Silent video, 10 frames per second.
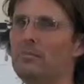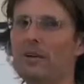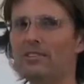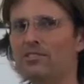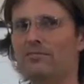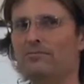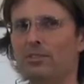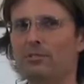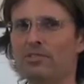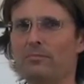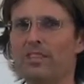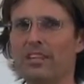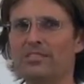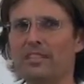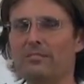it makes you feel some
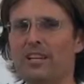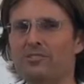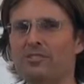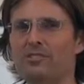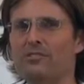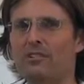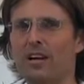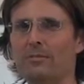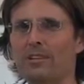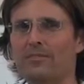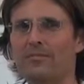things even as you're describing it.